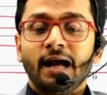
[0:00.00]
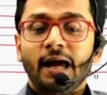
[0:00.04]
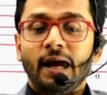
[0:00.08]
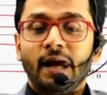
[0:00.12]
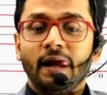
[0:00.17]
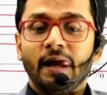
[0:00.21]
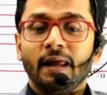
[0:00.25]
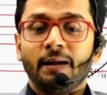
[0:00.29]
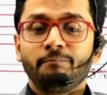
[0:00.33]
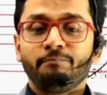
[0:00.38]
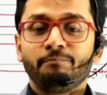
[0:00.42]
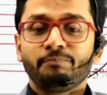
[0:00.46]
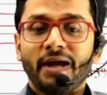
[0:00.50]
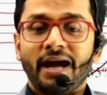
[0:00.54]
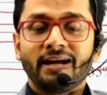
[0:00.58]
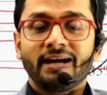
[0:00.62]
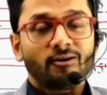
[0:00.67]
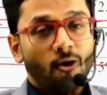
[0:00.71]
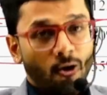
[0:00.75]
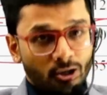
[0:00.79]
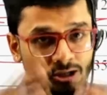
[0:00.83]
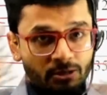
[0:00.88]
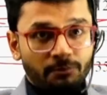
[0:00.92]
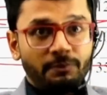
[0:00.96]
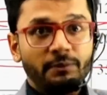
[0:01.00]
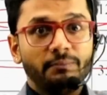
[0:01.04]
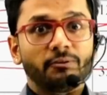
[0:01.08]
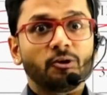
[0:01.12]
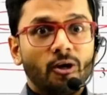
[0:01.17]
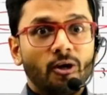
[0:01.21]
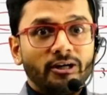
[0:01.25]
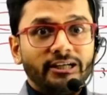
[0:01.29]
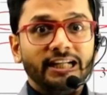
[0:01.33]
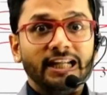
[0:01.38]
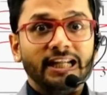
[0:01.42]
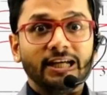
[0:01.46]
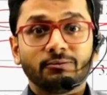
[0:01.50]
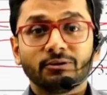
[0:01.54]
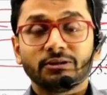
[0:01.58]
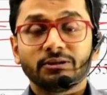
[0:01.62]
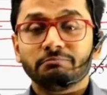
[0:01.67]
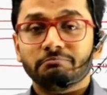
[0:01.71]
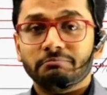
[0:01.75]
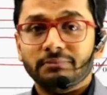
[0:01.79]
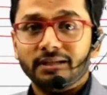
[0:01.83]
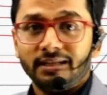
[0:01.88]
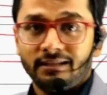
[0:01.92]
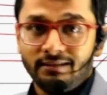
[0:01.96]
and all the people who are dealing
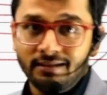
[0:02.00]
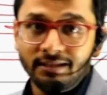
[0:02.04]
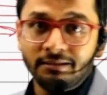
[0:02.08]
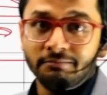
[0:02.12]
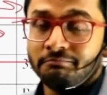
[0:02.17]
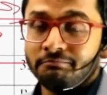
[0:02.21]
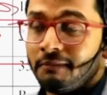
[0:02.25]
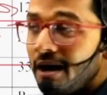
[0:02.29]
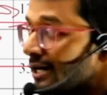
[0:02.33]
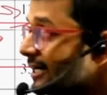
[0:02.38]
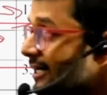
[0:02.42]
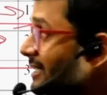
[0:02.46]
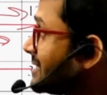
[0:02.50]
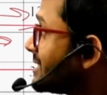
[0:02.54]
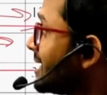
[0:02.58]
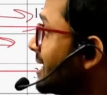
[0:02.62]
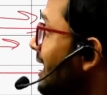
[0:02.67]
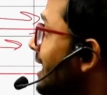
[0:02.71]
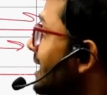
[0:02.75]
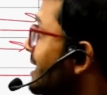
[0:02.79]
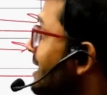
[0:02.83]
with in markets,